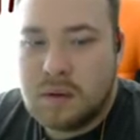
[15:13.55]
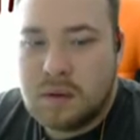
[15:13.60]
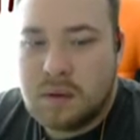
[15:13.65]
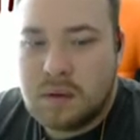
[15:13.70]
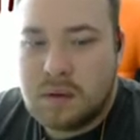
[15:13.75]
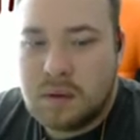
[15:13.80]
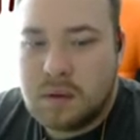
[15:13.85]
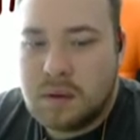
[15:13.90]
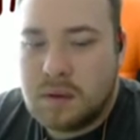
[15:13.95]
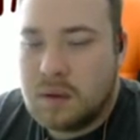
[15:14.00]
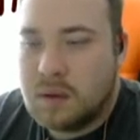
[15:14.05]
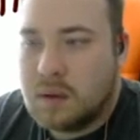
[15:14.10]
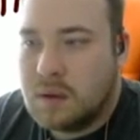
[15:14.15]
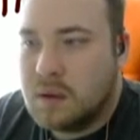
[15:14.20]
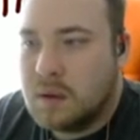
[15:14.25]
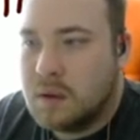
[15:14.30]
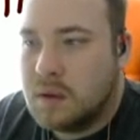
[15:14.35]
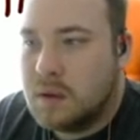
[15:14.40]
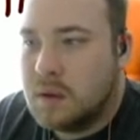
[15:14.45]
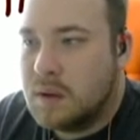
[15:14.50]

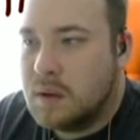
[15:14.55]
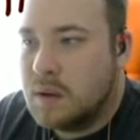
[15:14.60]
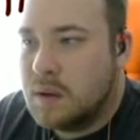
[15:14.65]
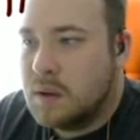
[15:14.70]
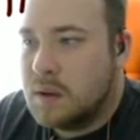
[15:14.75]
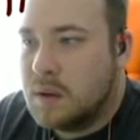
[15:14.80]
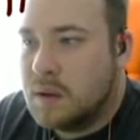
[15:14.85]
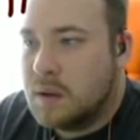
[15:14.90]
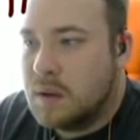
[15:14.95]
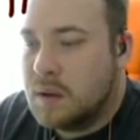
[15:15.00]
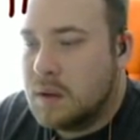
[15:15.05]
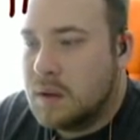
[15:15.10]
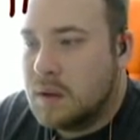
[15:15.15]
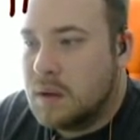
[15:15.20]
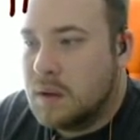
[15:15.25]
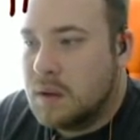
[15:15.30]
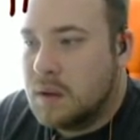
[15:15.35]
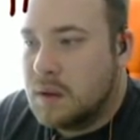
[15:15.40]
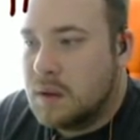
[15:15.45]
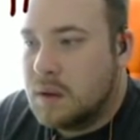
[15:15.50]

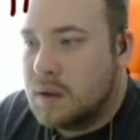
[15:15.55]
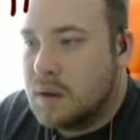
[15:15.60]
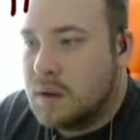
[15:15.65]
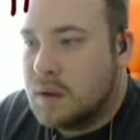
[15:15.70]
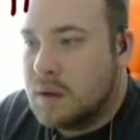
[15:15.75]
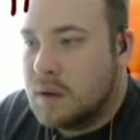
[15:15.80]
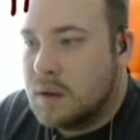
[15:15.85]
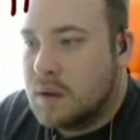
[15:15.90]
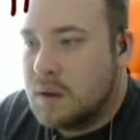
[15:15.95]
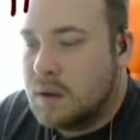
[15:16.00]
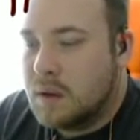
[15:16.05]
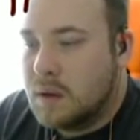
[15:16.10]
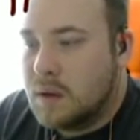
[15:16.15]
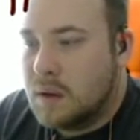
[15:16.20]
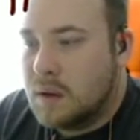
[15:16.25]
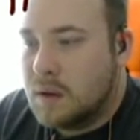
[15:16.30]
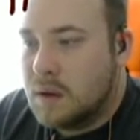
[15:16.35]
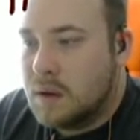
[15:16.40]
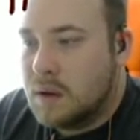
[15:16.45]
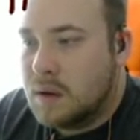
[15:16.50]

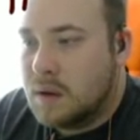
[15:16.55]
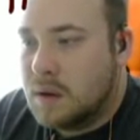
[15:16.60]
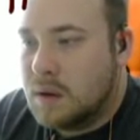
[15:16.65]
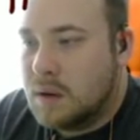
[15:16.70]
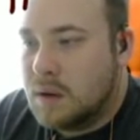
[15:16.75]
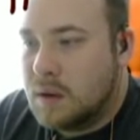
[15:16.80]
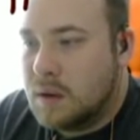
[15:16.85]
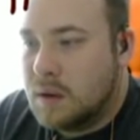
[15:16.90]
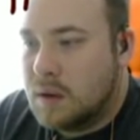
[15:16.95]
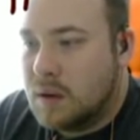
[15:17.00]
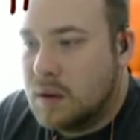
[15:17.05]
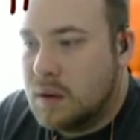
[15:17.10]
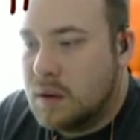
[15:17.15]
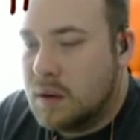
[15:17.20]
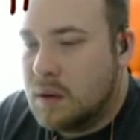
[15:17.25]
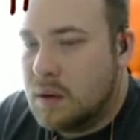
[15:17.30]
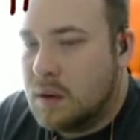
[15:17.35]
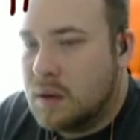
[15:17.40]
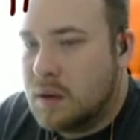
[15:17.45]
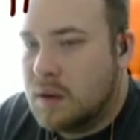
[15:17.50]

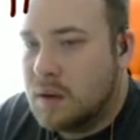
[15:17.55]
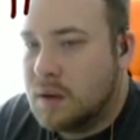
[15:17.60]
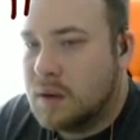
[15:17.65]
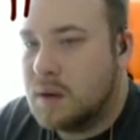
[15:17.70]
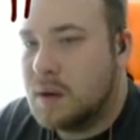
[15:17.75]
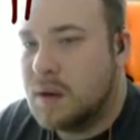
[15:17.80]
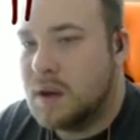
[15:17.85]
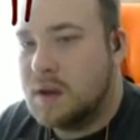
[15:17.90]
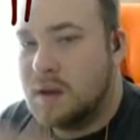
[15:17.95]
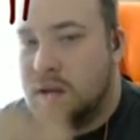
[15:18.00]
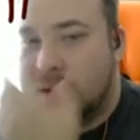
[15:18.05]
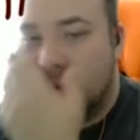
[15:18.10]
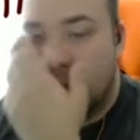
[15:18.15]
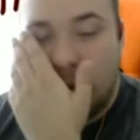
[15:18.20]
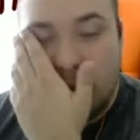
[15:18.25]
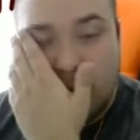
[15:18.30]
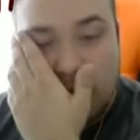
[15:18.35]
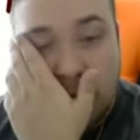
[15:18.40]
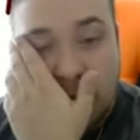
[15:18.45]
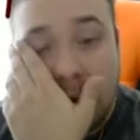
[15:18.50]

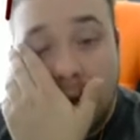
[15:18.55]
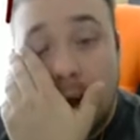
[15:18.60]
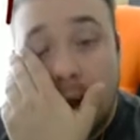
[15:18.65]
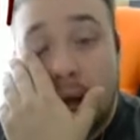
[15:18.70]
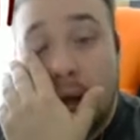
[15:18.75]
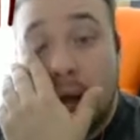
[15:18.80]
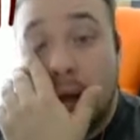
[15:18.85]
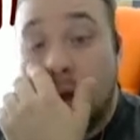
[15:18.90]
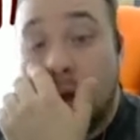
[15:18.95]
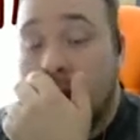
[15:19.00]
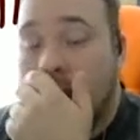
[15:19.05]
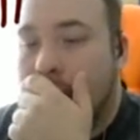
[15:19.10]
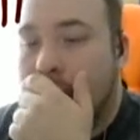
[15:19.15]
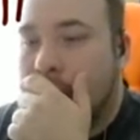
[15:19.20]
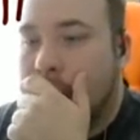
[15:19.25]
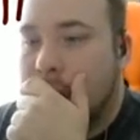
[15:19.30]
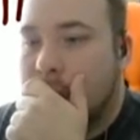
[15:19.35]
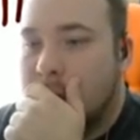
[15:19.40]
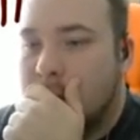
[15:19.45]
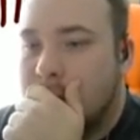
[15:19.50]

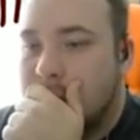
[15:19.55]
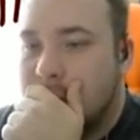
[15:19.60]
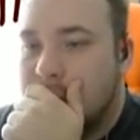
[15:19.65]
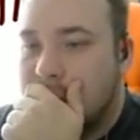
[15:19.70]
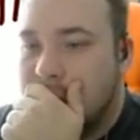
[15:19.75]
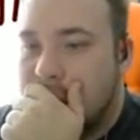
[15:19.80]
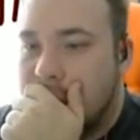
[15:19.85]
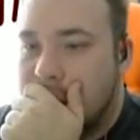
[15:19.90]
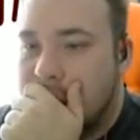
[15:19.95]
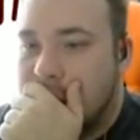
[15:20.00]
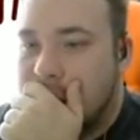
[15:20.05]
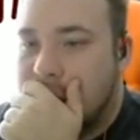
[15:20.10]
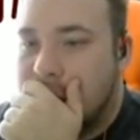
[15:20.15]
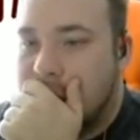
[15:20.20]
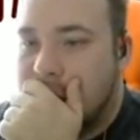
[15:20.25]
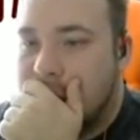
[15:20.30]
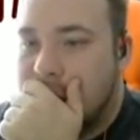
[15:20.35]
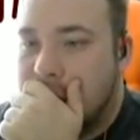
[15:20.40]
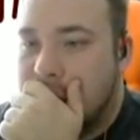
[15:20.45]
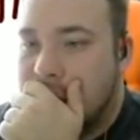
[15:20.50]

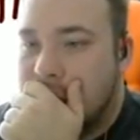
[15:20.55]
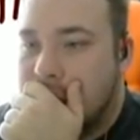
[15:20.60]
(no one is talking)